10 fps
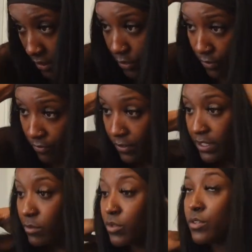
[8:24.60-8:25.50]
You can find
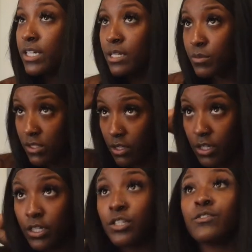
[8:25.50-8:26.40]
them on
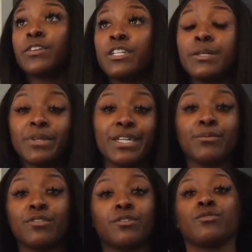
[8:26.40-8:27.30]
Amazon. You can find it in my
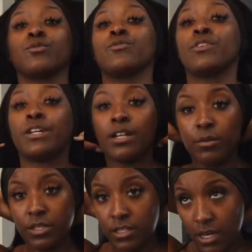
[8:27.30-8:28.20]
Amazon storefront. How
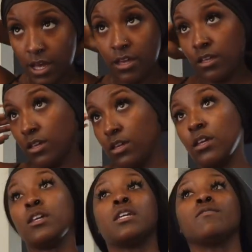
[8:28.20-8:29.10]
about that?
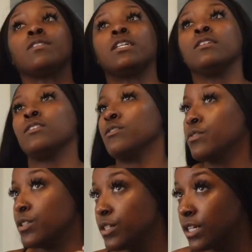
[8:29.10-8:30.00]
Even easier for
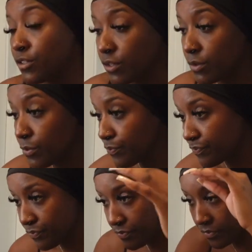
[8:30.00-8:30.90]
you to get to.
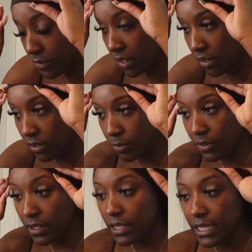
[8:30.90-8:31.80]
There'll be
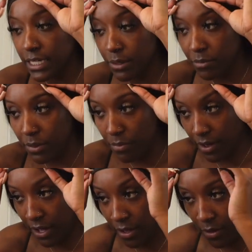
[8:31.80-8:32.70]
the link in my
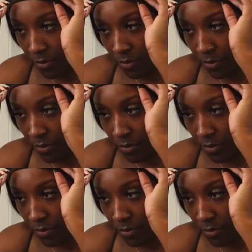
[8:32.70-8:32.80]
bio.